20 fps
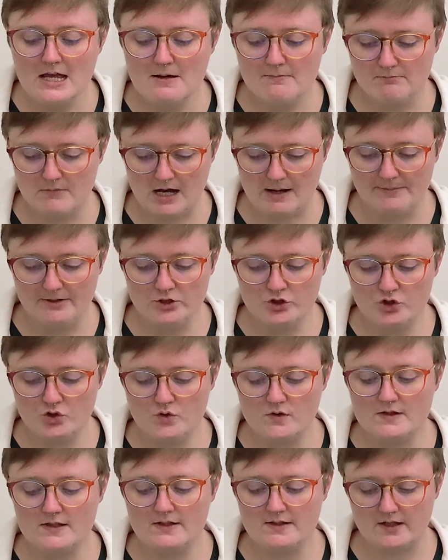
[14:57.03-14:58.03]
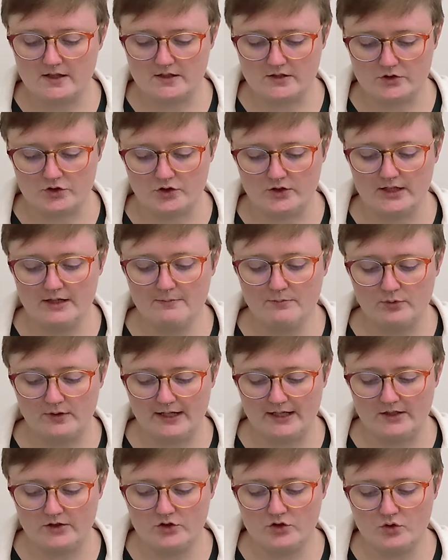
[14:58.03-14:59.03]
Mama chooses a sturdy
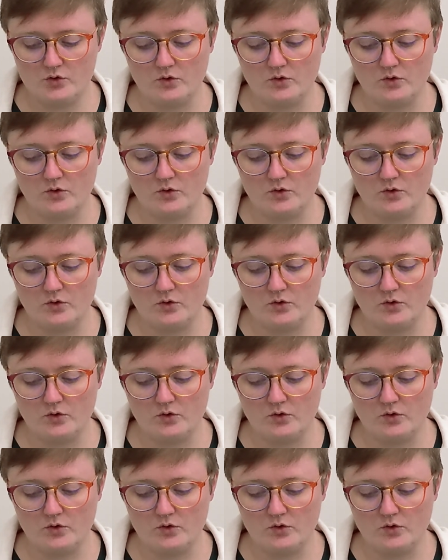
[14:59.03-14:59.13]
branch